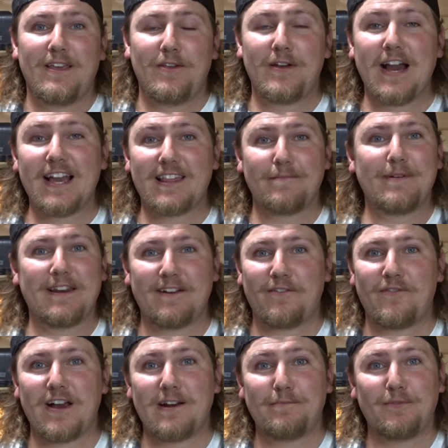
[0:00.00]
You guys have been
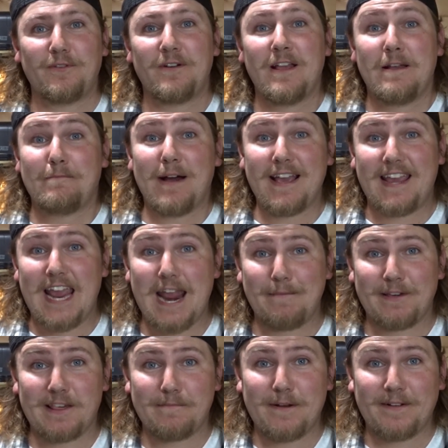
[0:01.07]
incredible. My
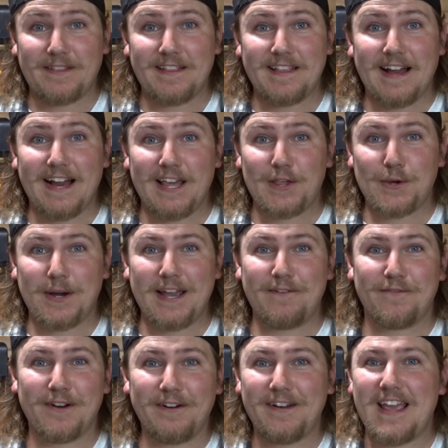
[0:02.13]
camera's about to die, so I
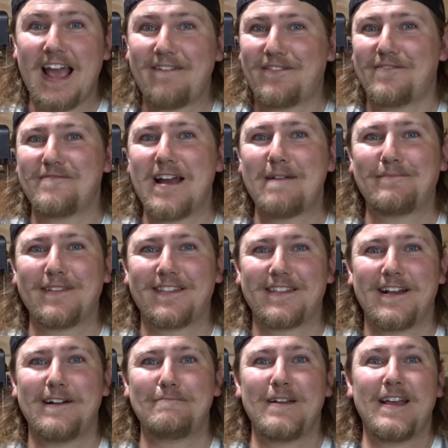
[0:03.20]
really have to wrap
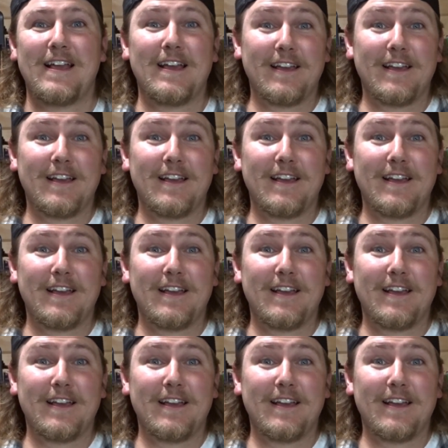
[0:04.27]
this up.